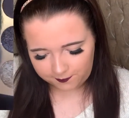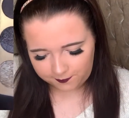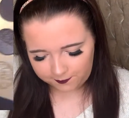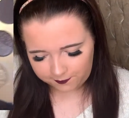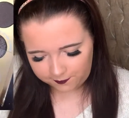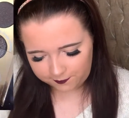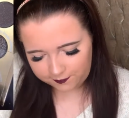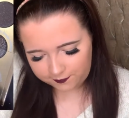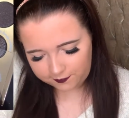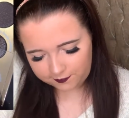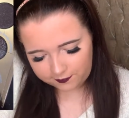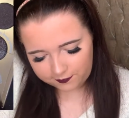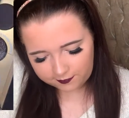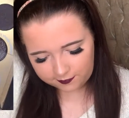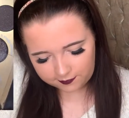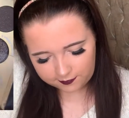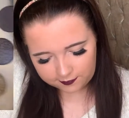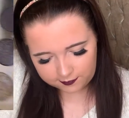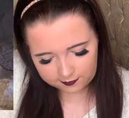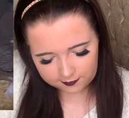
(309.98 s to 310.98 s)

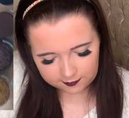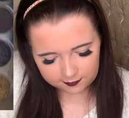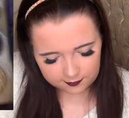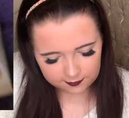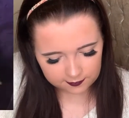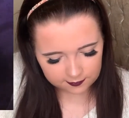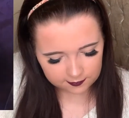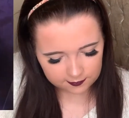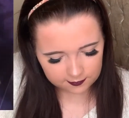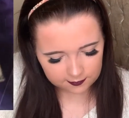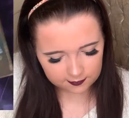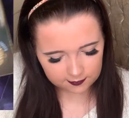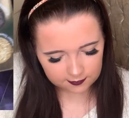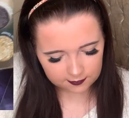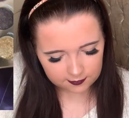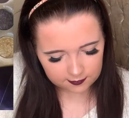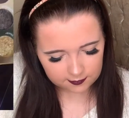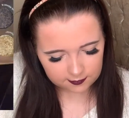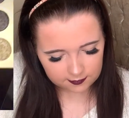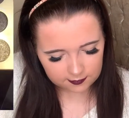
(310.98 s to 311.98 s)

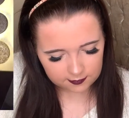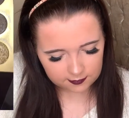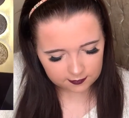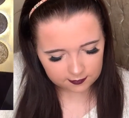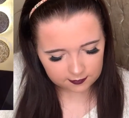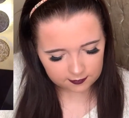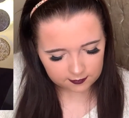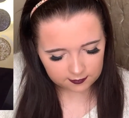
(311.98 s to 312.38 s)
Nothing is said.